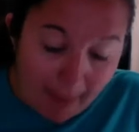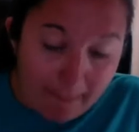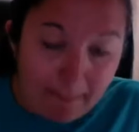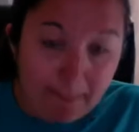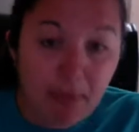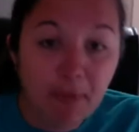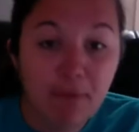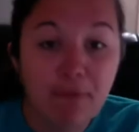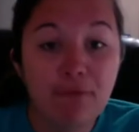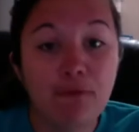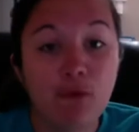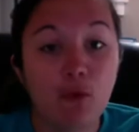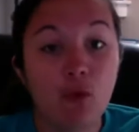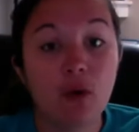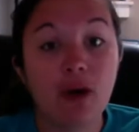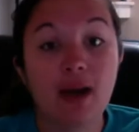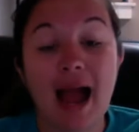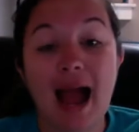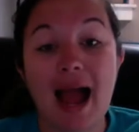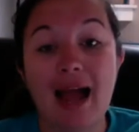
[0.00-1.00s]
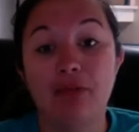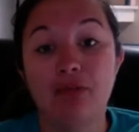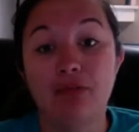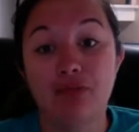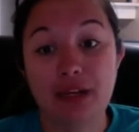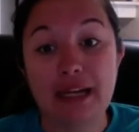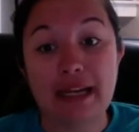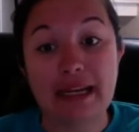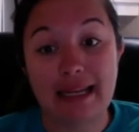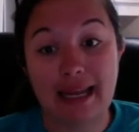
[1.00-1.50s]
before I
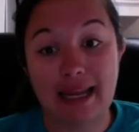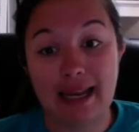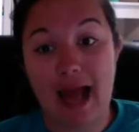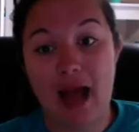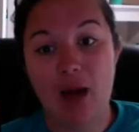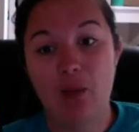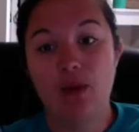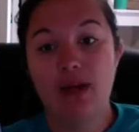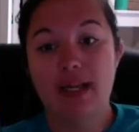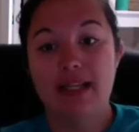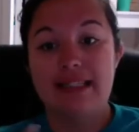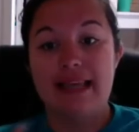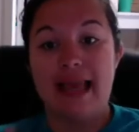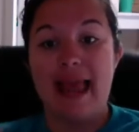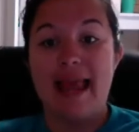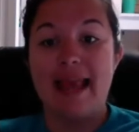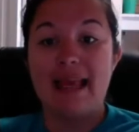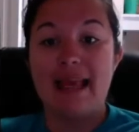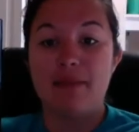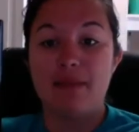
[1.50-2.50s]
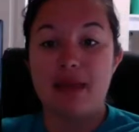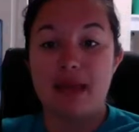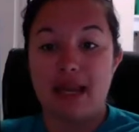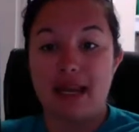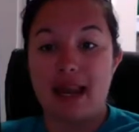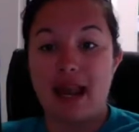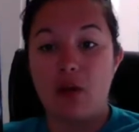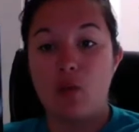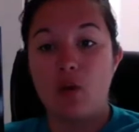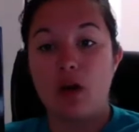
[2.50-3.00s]
read it, I want to take a minute
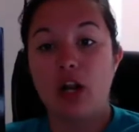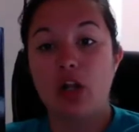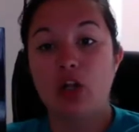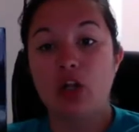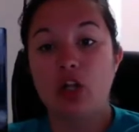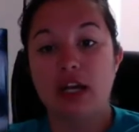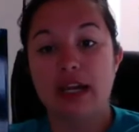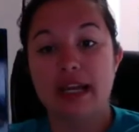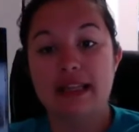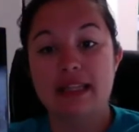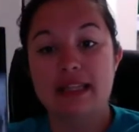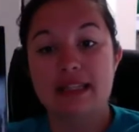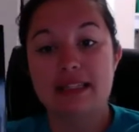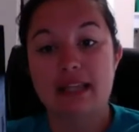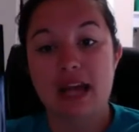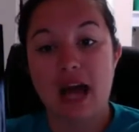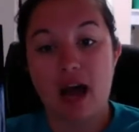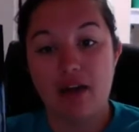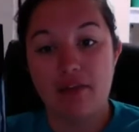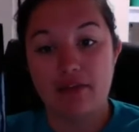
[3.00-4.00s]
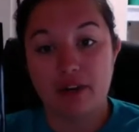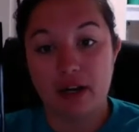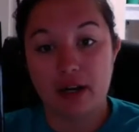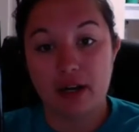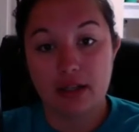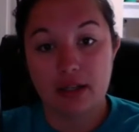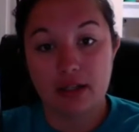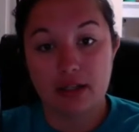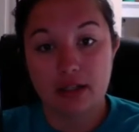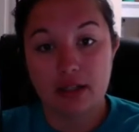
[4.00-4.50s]
and I want to look at this
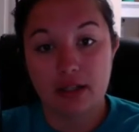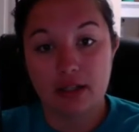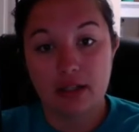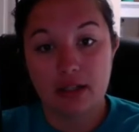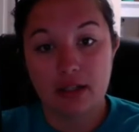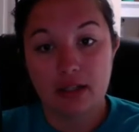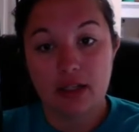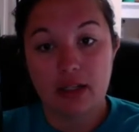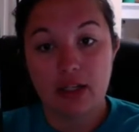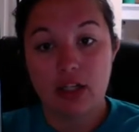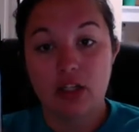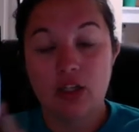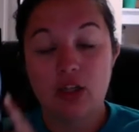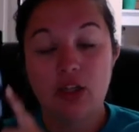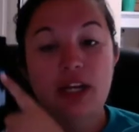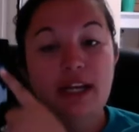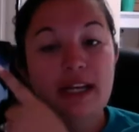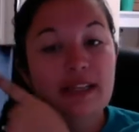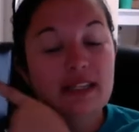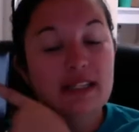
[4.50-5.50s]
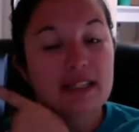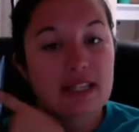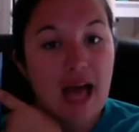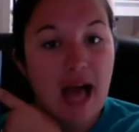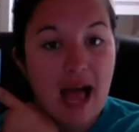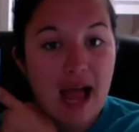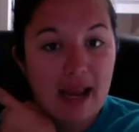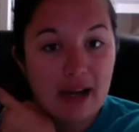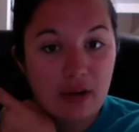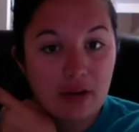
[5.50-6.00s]
cover, look at the
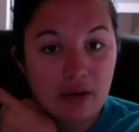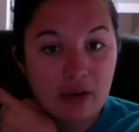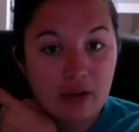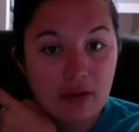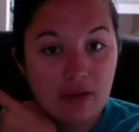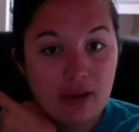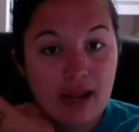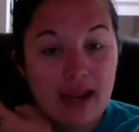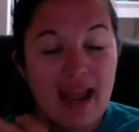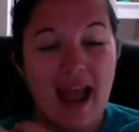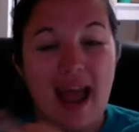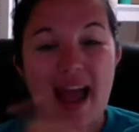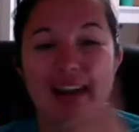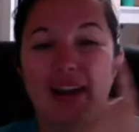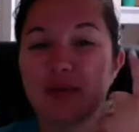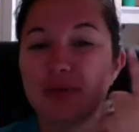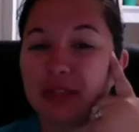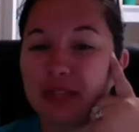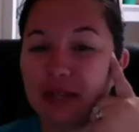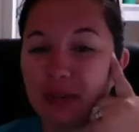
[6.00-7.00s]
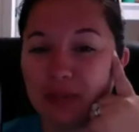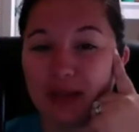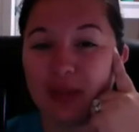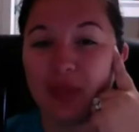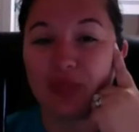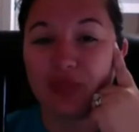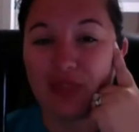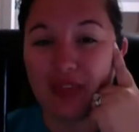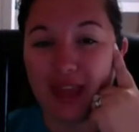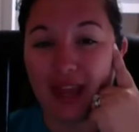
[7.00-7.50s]
title, and I really want
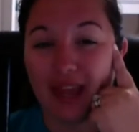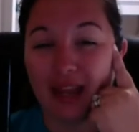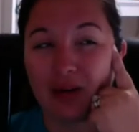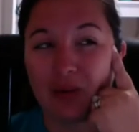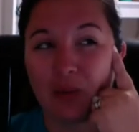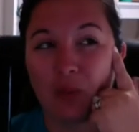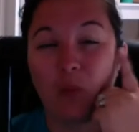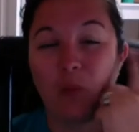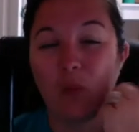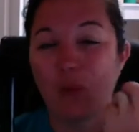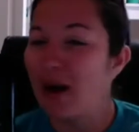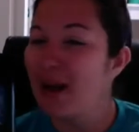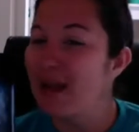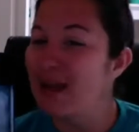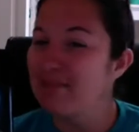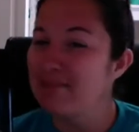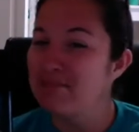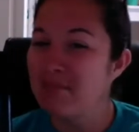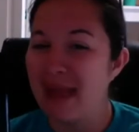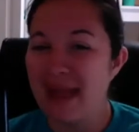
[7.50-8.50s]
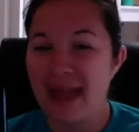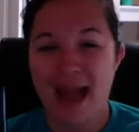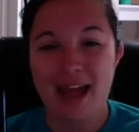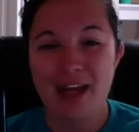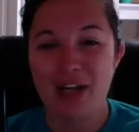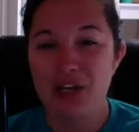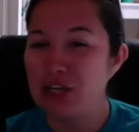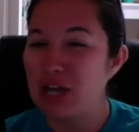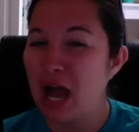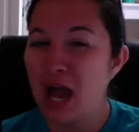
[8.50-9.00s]
to think, what may I
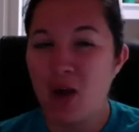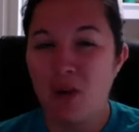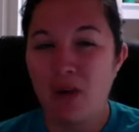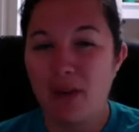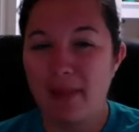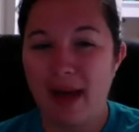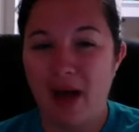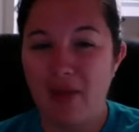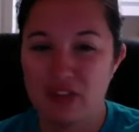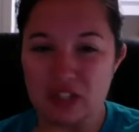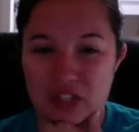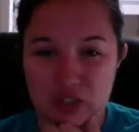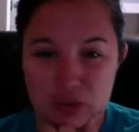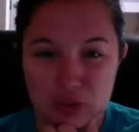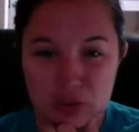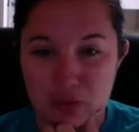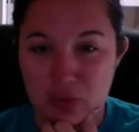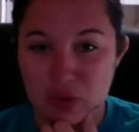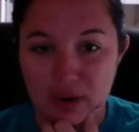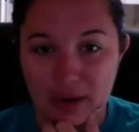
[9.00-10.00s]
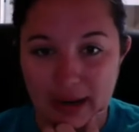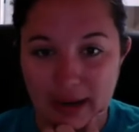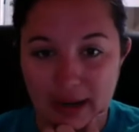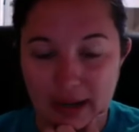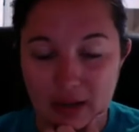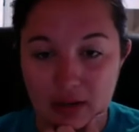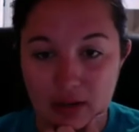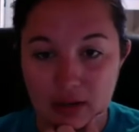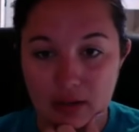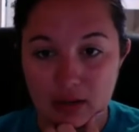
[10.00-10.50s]
know about this story?
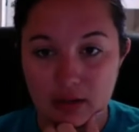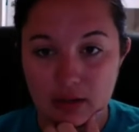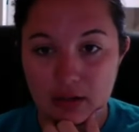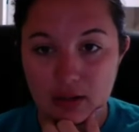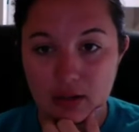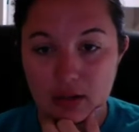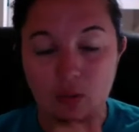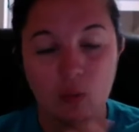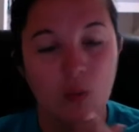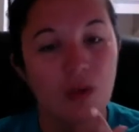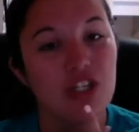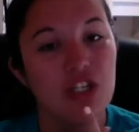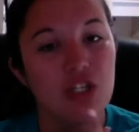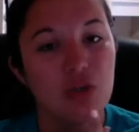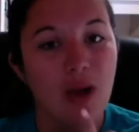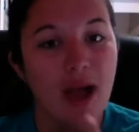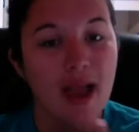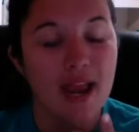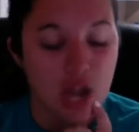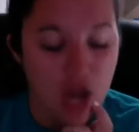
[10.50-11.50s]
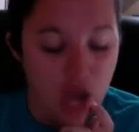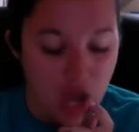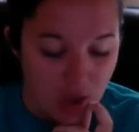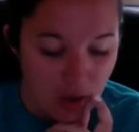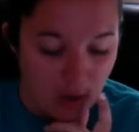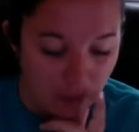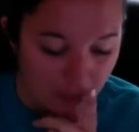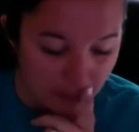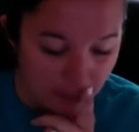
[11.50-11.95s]
What do I know?